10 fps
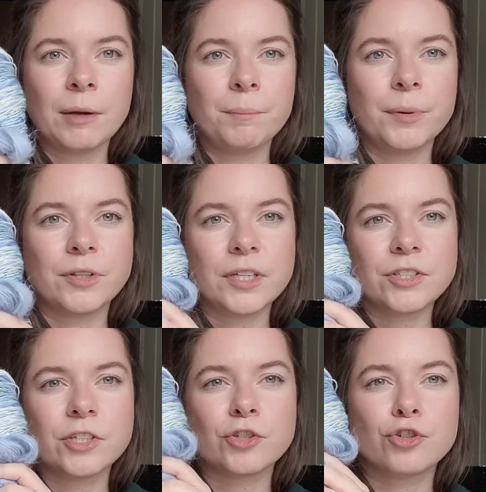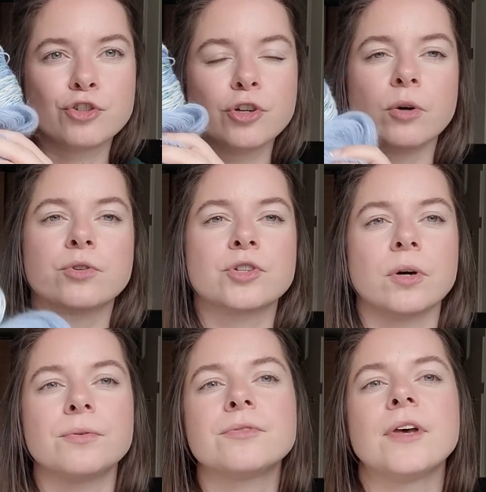but this is so
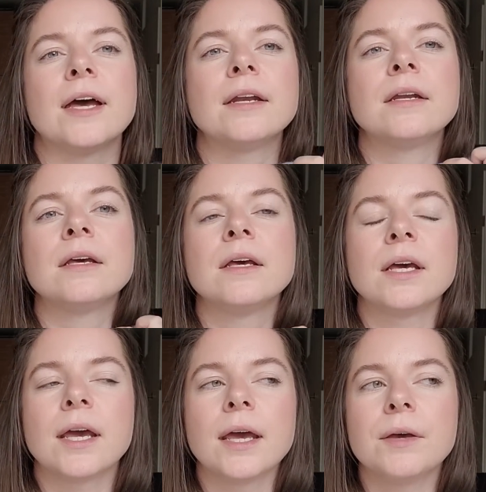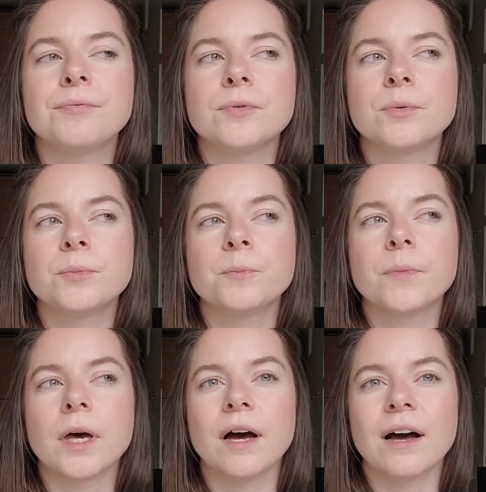soft. And if you
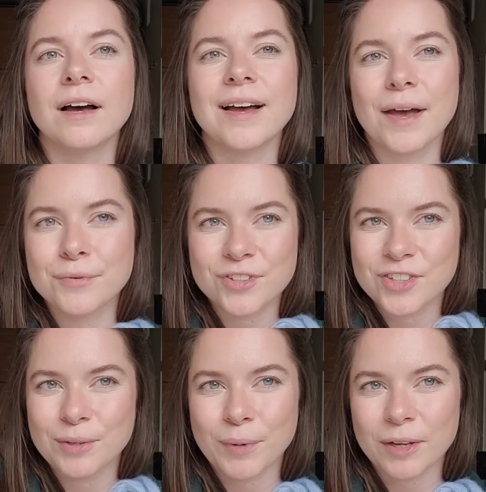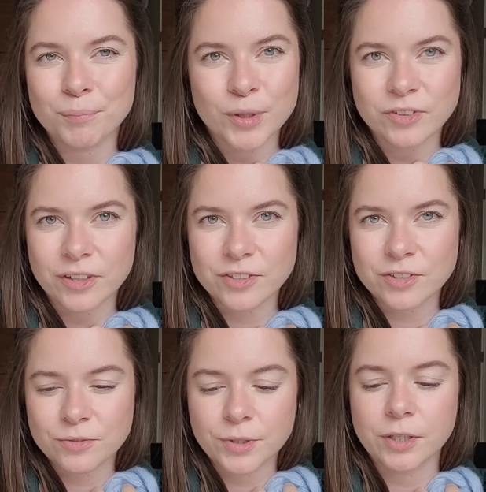haven't seen my
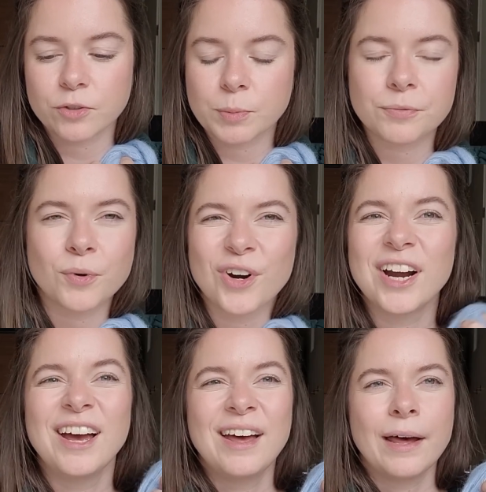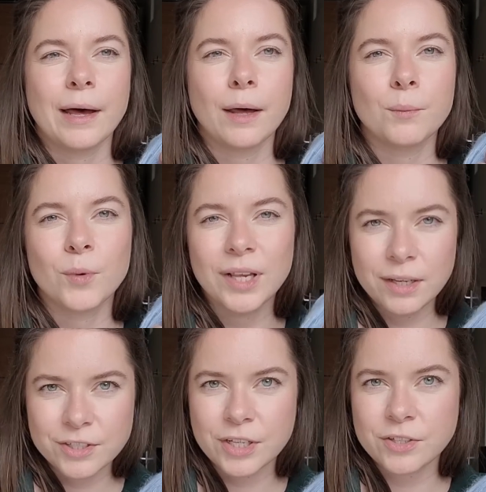podcast videos before, I'm really
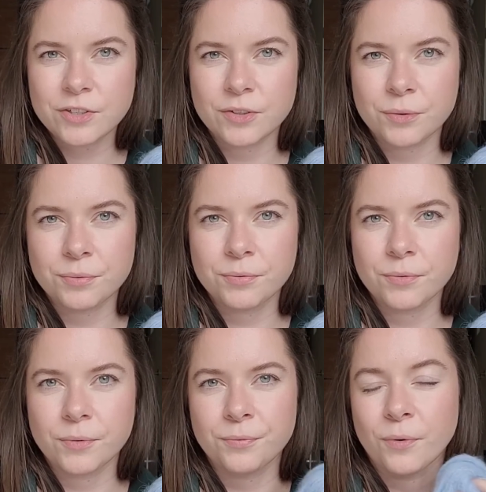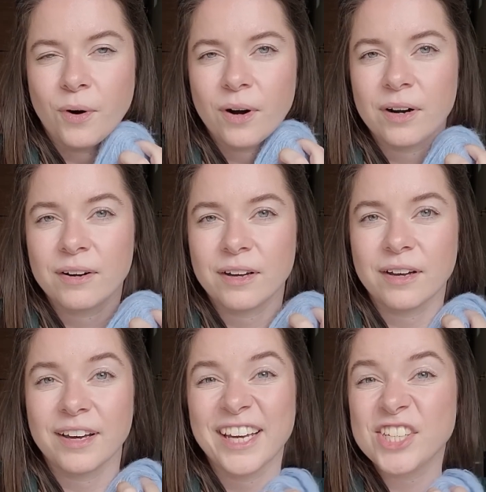sensitive for
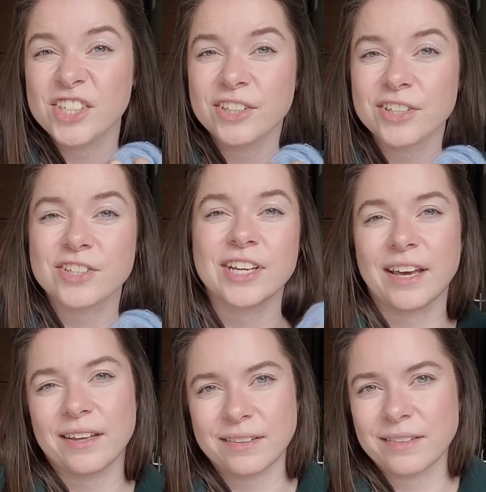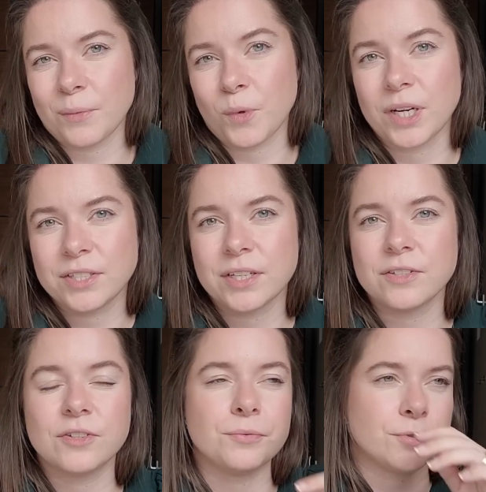issue knits, and I'm really
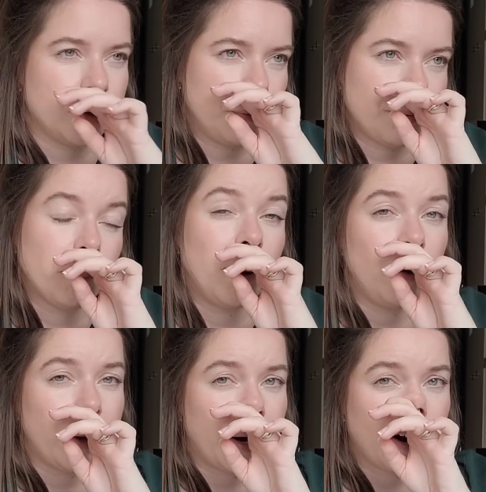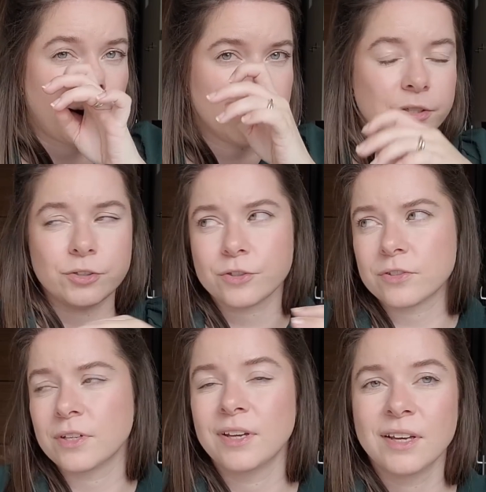sensitive for mohair. I
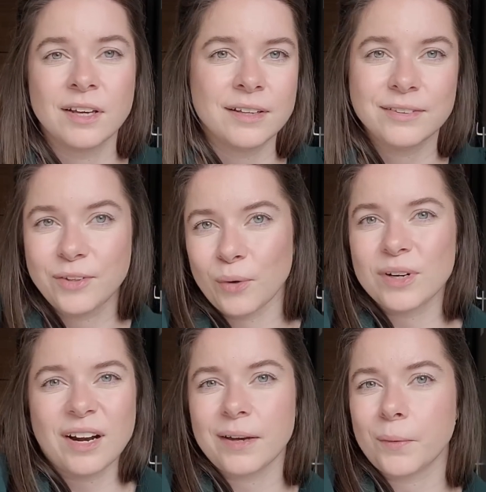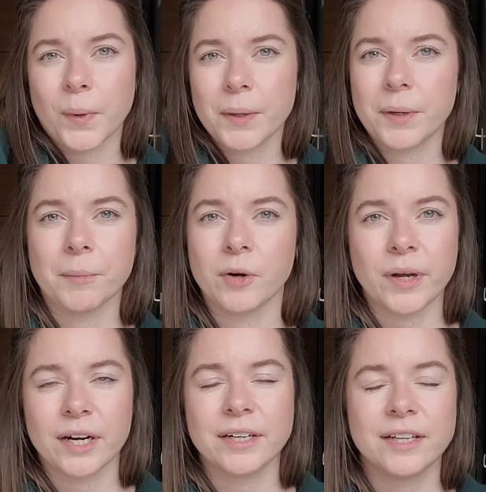just don't like wearing
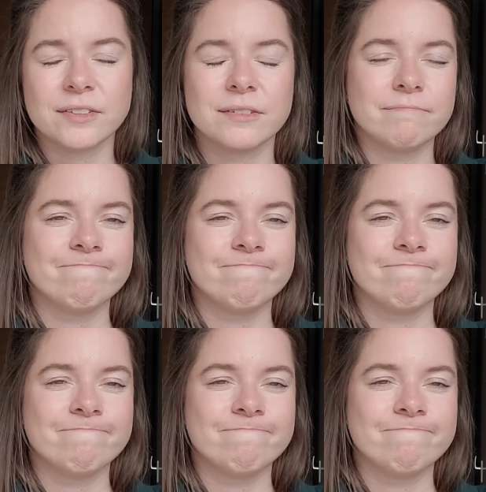mohair. That's